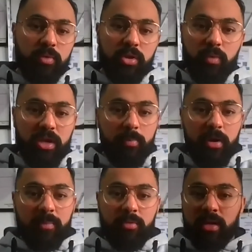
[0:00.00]
is when you wake up
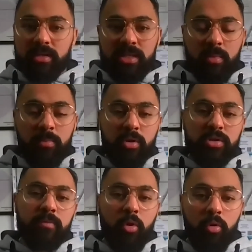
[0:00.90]
hyperglycemic
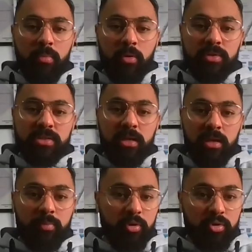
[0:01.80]
because of the hormones that
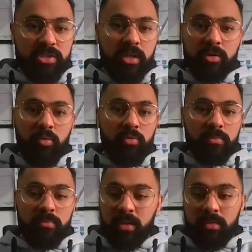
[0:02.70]
get produced at
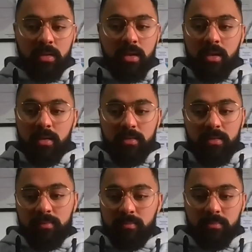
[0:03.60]
dawn. Like
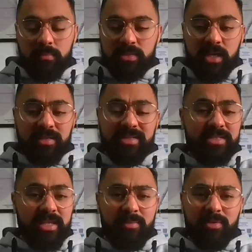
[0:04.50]

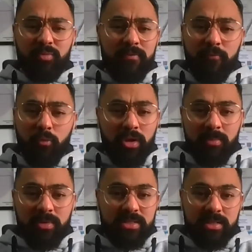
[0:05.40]
scientists say between 4
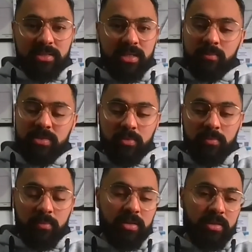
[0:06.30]
a.m. and 6 a.m.
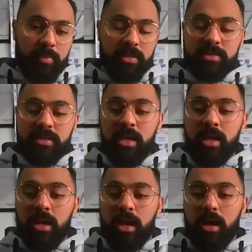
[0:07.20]
So it depends.
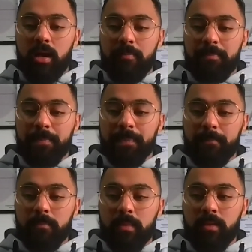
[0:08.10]

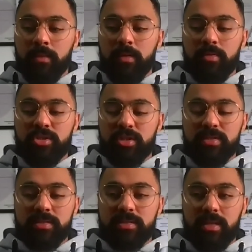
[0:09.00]
There is
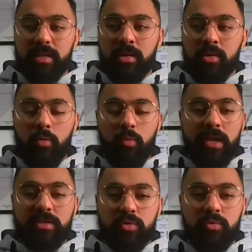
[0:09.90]
just no
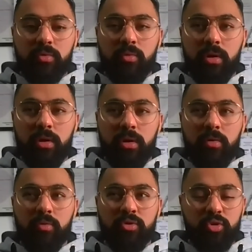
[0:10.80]
way to
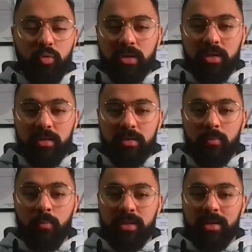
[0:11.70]
control it
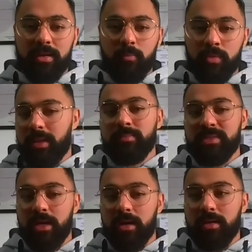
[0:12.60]
with
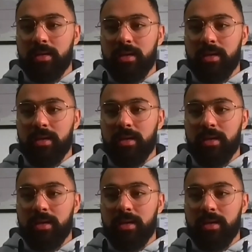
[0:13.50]
MDI.